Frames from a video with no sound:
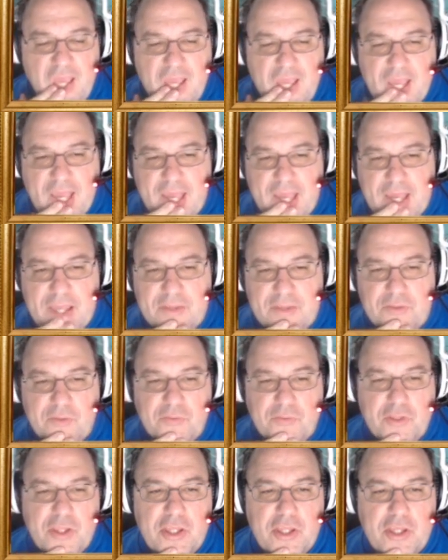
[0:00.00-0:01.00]
And of
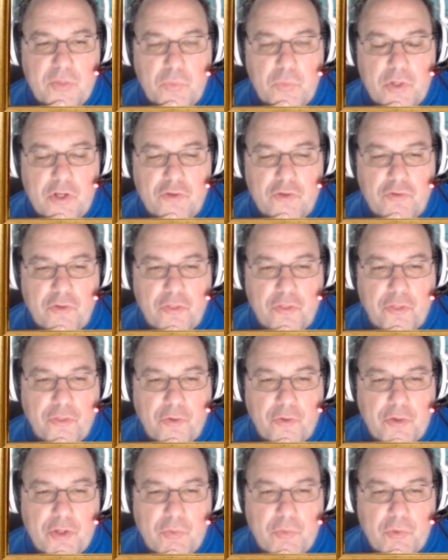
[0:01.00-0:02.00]
the
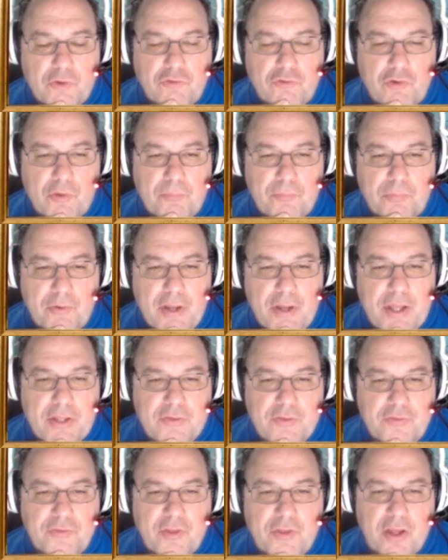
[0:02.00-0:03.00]
130 restaurant
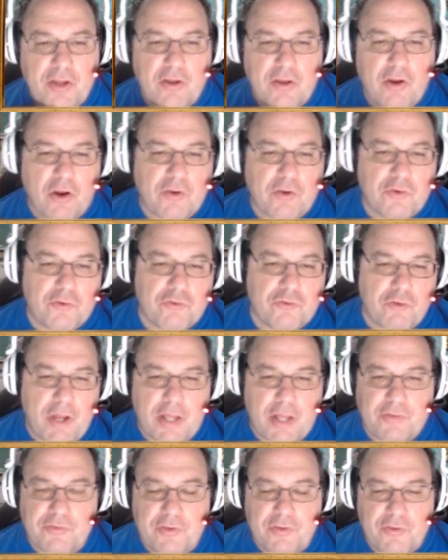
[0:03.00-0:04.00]
brands that Gartner
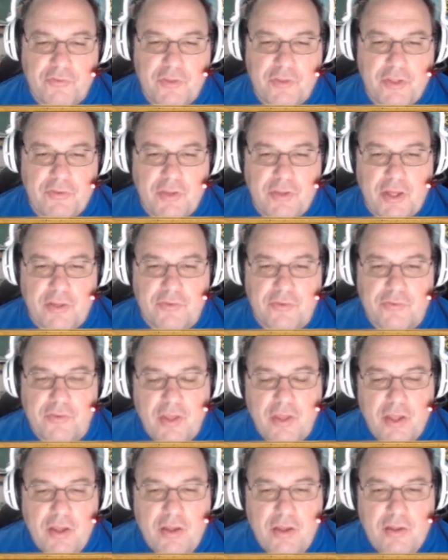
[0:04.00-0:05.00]
tracks in his index,
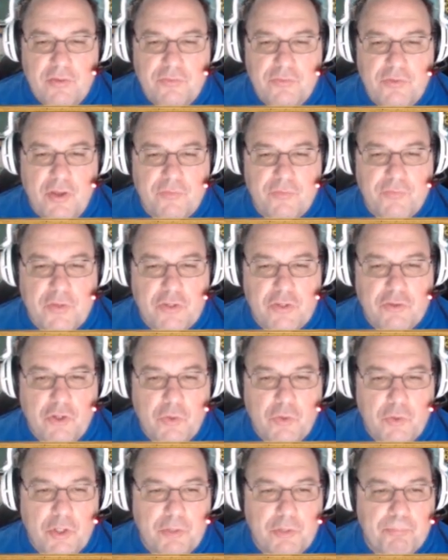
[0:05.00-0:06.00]
Duffy
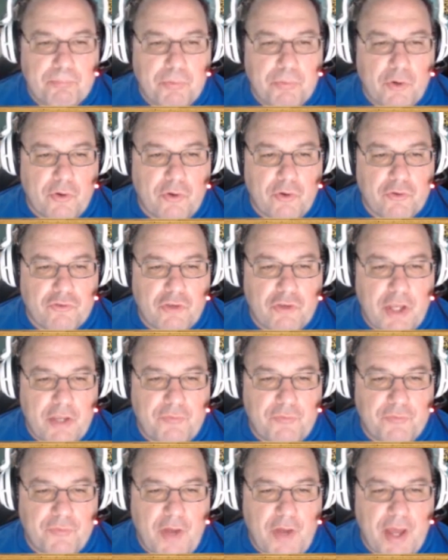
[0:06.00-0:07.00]
noted burger
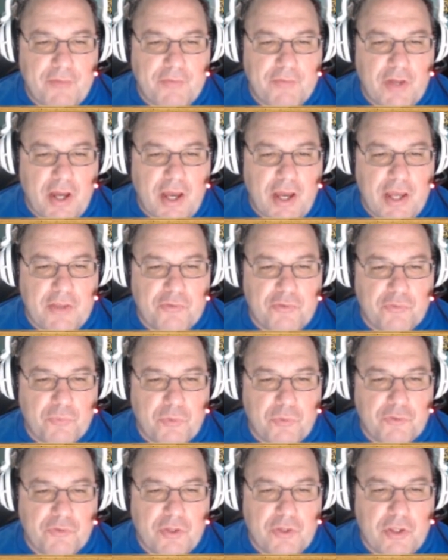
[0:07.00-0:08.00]
chain Five Guys
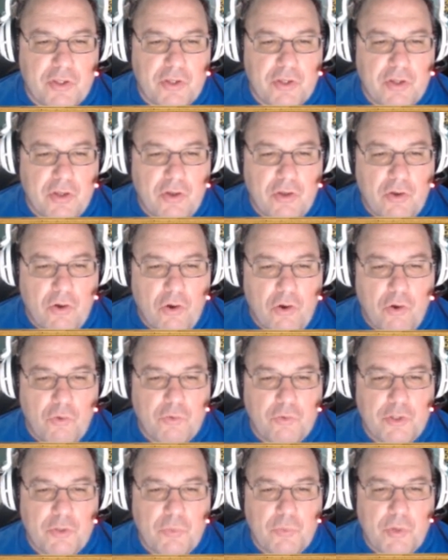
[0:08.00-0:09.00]
was the
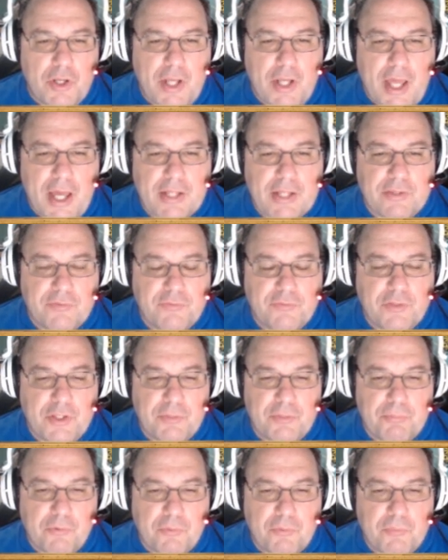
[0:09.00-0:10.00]
only one actively
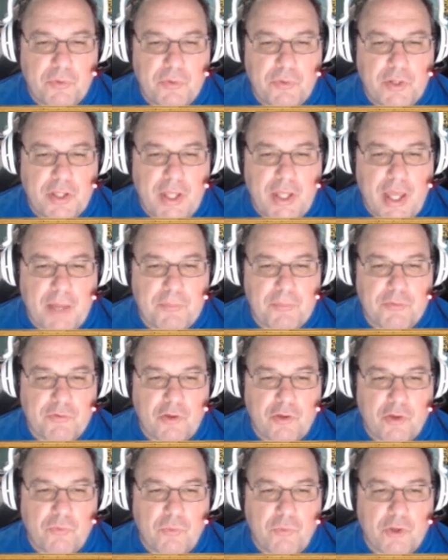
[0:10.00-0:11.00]
promoting
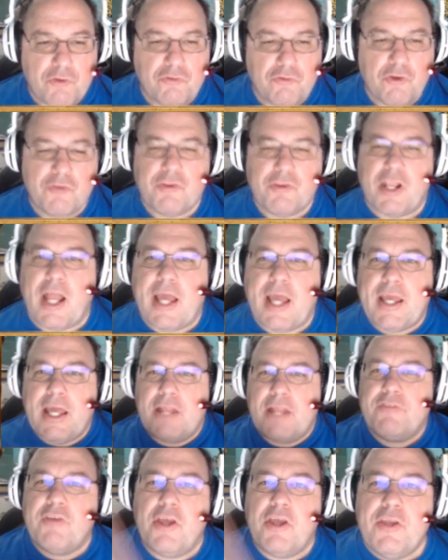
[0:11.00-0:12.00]
Amazon restaurants. And I gotta
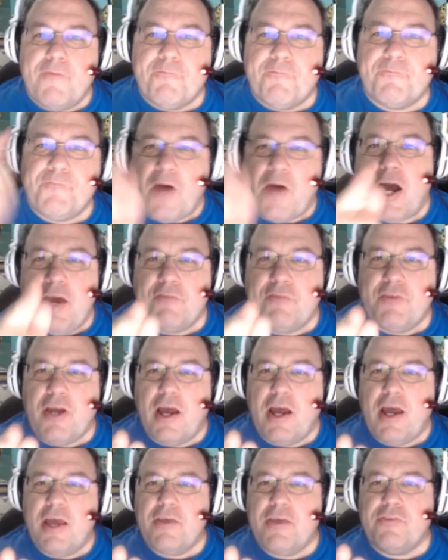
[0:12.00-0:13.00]
tell you, Five
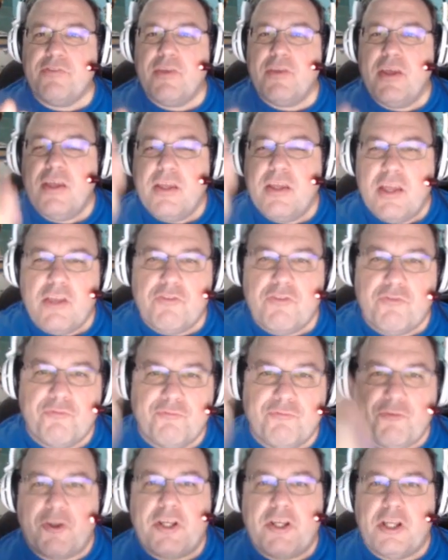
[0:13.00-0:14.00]
Guys is
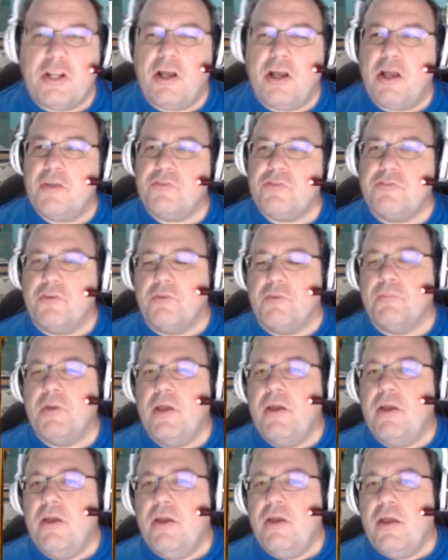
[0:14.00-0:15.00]
freaking awesome.
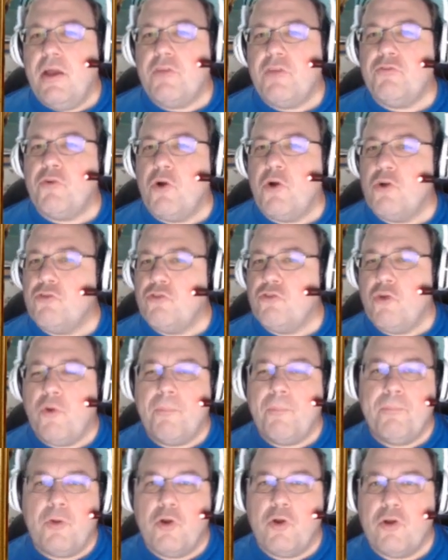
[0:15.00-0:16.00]
As far as their
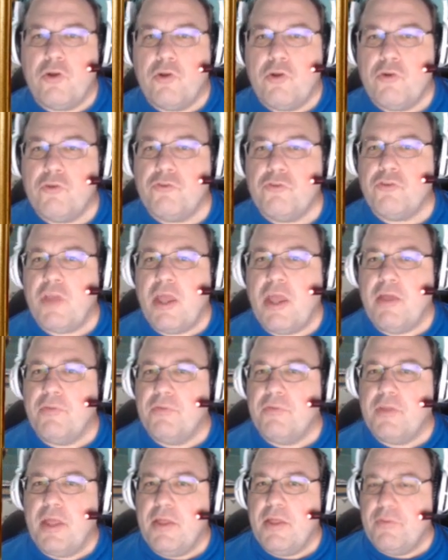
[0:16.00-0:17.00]
burgers
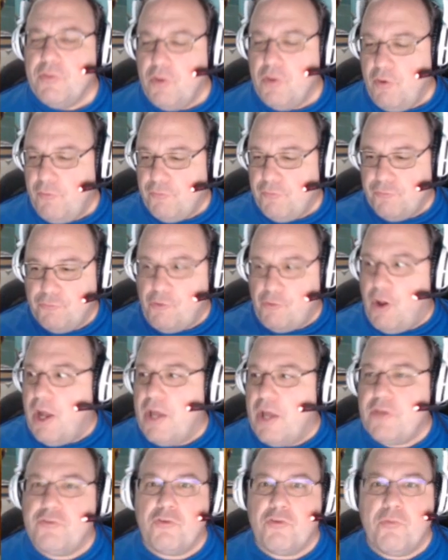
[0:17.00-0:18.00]
and their
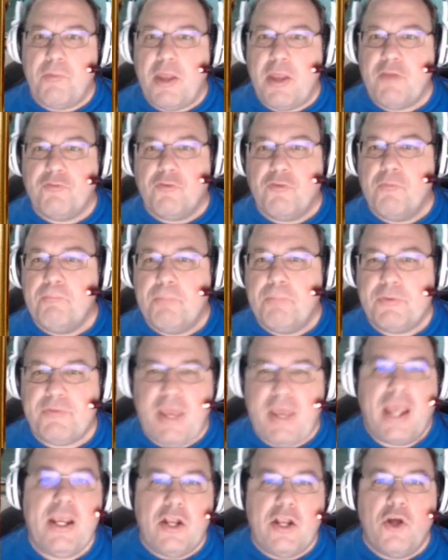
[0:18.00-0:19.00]
fries are made from
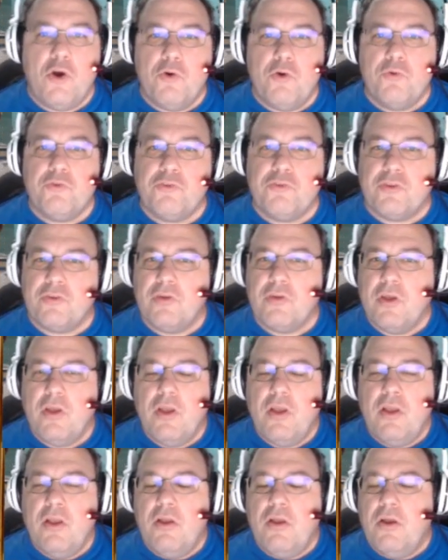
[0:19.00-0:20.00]
potatoes
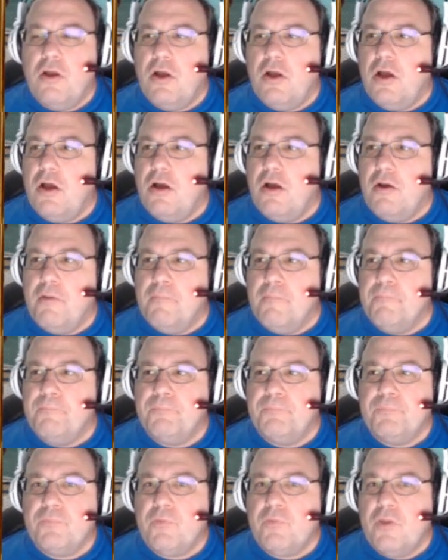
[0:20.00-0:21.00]
and...
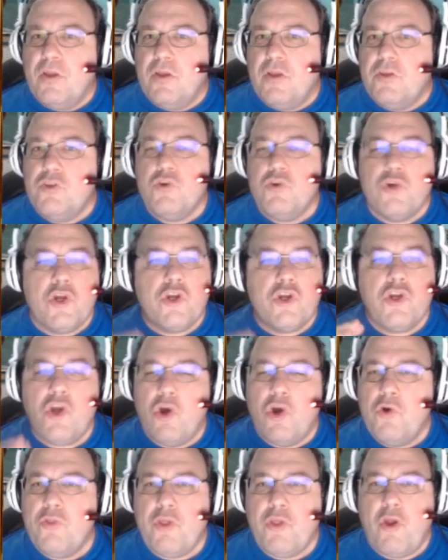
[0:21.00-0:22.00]
you can
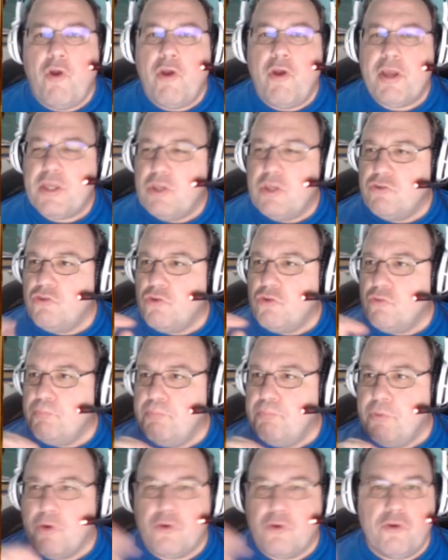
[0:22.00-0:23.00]
go there and get your
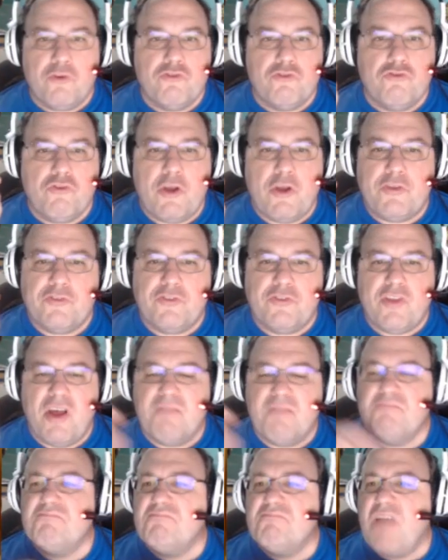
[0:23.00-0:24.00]
burger dressed
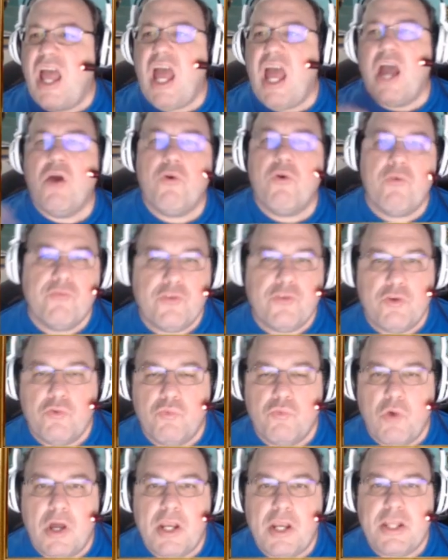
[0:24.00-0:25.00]
up however you
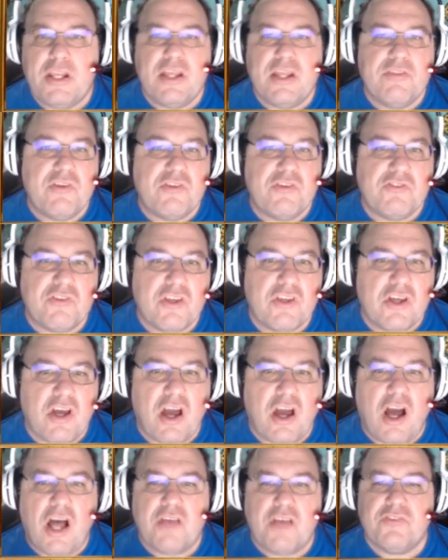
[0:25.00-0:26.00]
want it. It doesn't
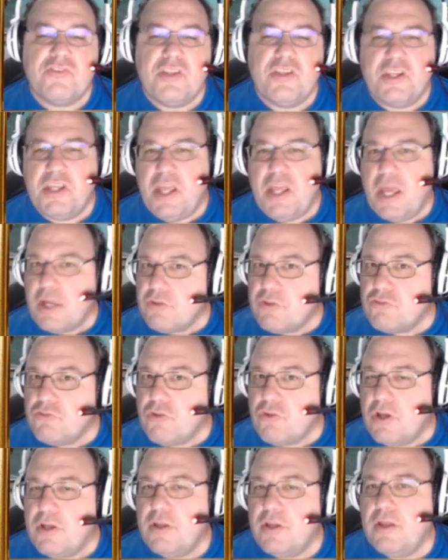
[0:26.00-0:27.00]
cost any
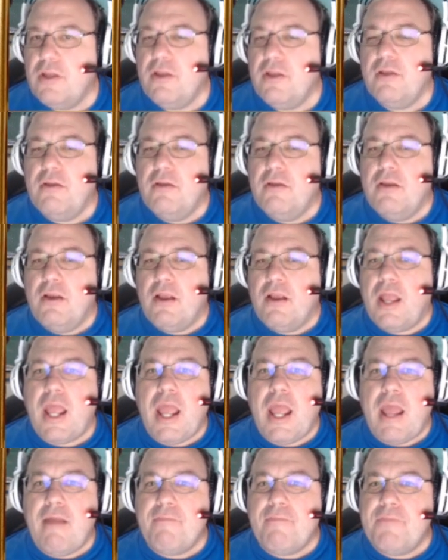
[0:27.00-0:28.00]
extra.
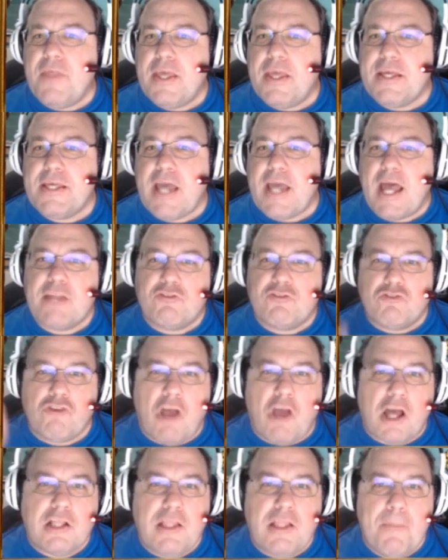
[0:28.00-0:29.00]
And they got
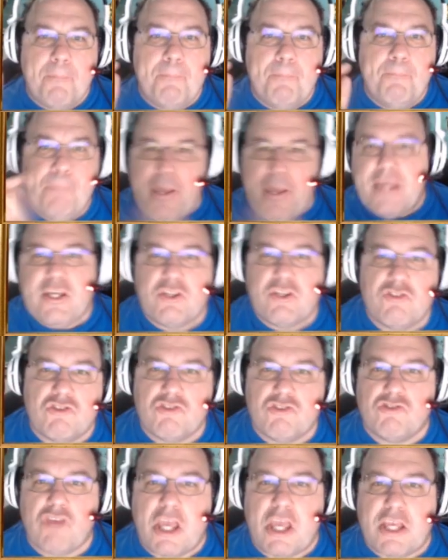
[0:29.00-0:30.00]
chocolate bacon
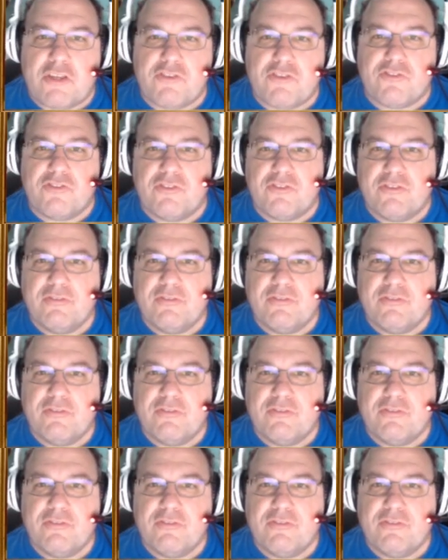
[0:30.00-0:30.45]
shakes.